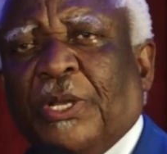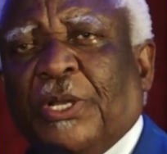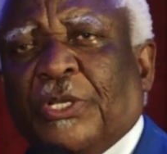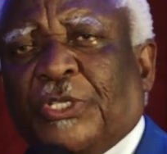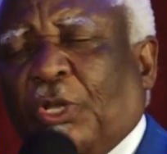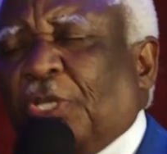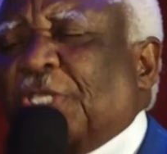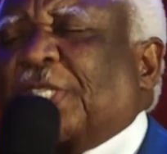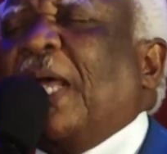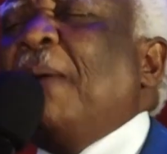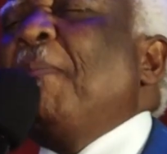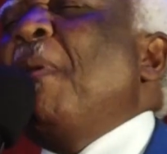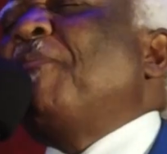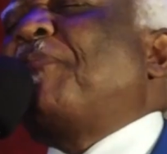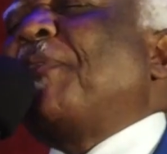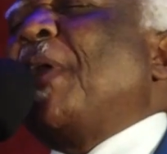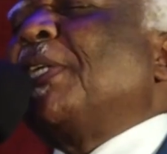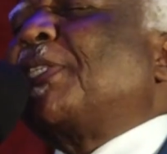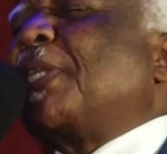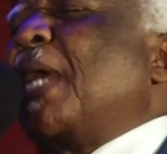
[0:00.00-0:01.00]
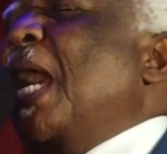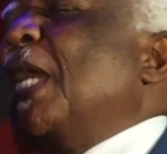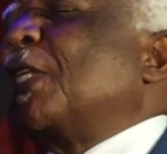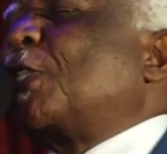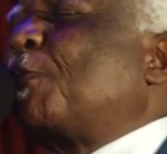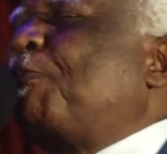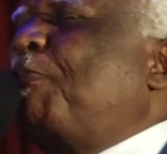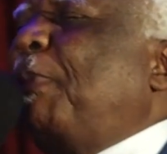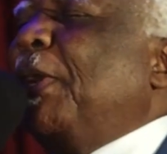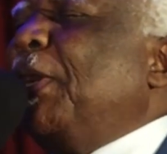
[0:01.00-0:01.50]
So some of us, our
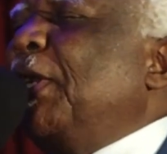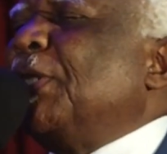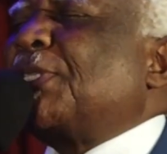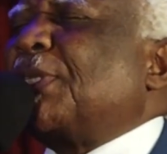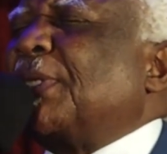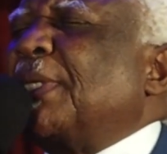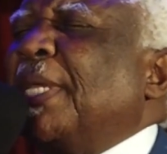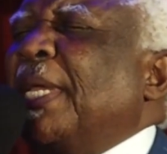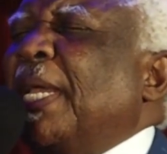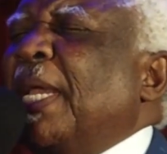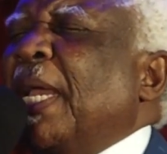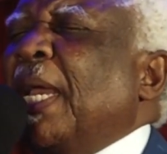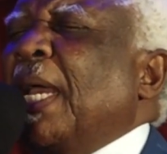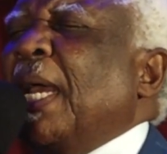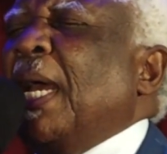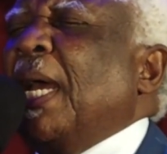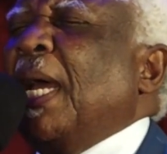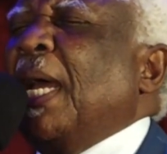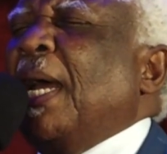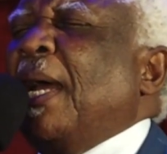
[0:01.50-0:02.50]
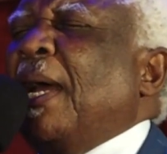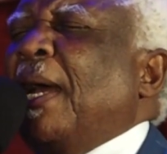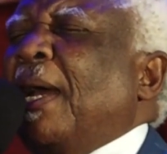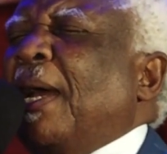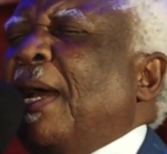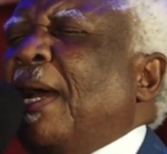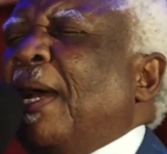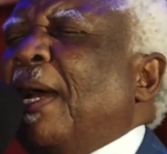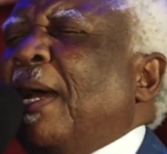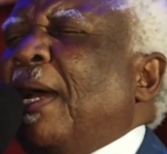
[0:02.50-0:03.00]
spirits
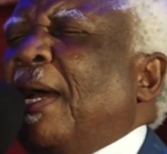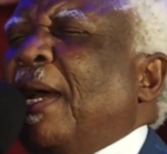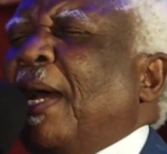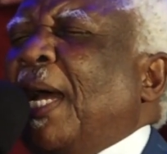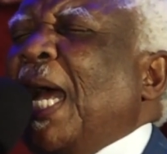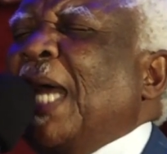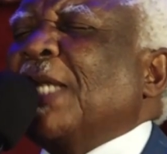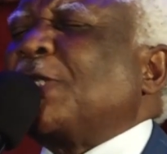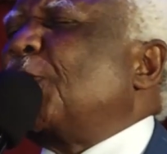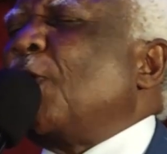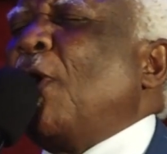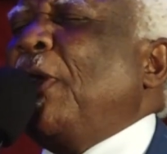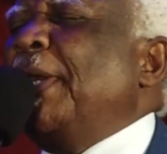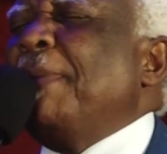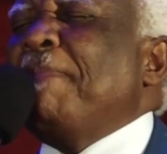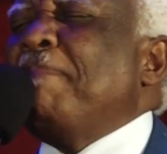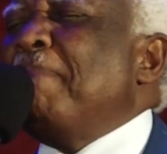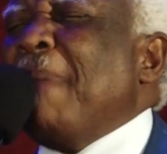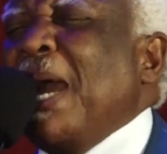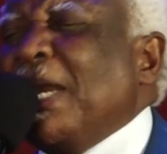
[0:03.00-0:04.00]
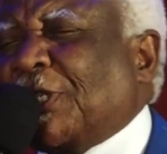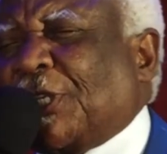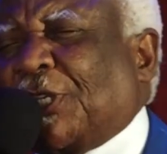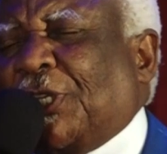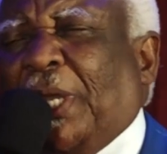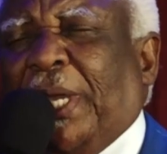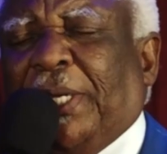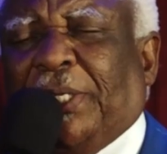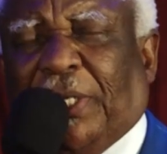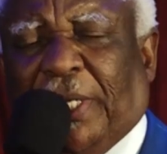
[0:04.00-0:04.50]
are so
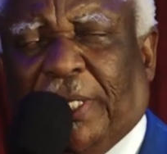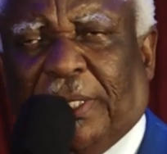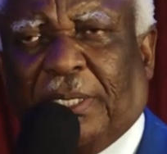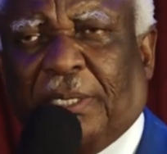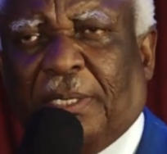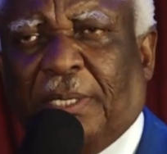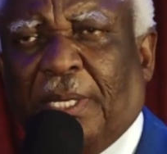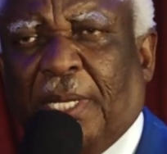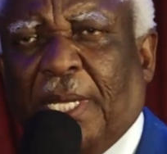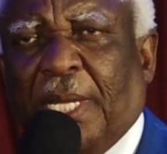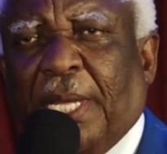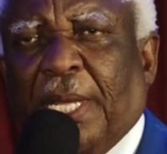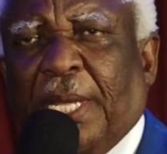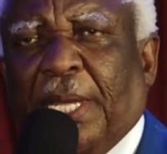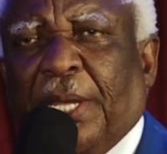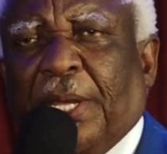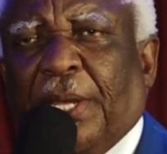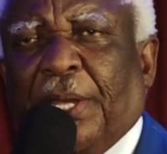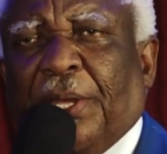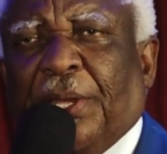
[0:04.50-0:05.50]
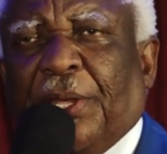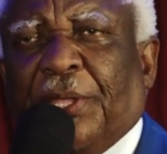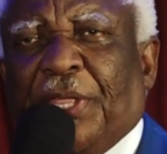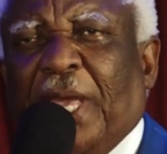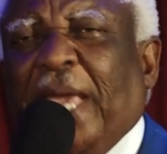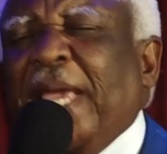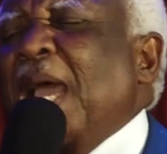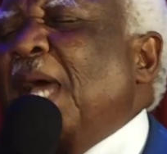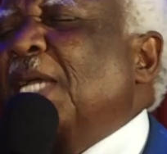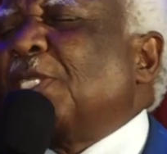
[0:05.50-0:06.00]
emaciated.
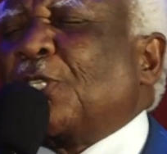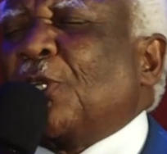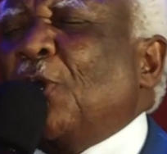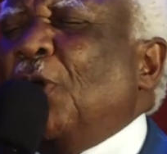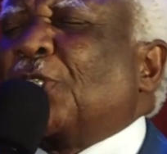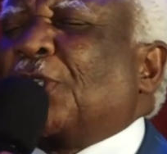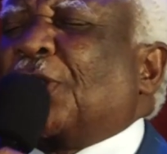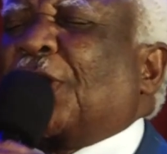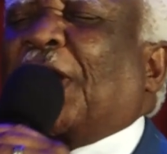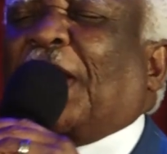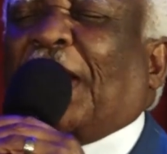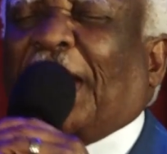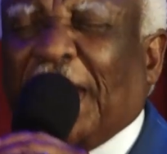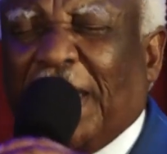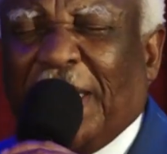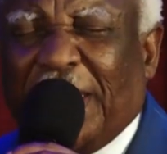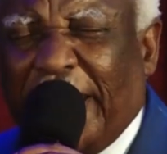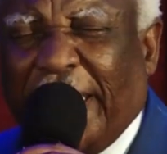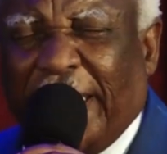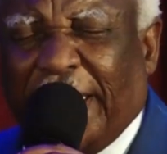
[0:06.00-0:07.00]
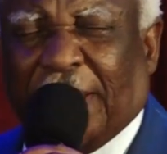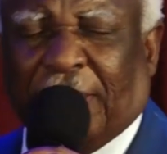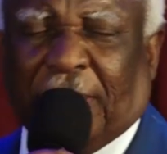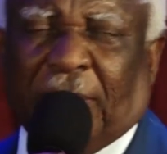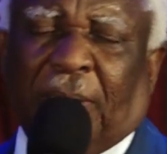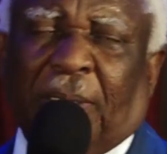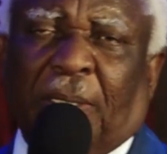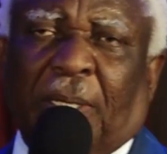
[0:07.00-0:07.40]
They are so skinny